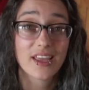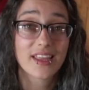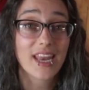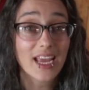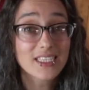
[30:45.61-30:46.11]

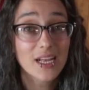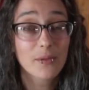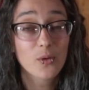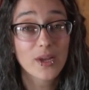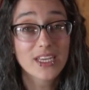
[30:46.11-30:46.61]
in the next
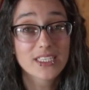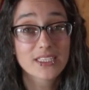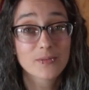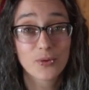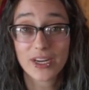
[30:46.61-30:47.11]
couple of weeks,
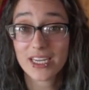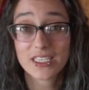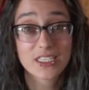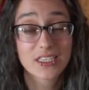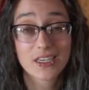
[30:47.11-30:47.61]
spring
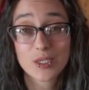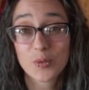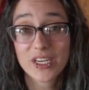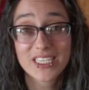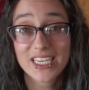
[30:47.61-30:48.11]

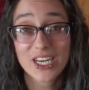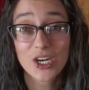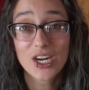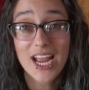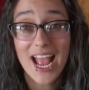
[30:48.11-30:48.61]
is
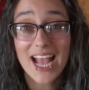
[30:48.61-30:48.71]
here,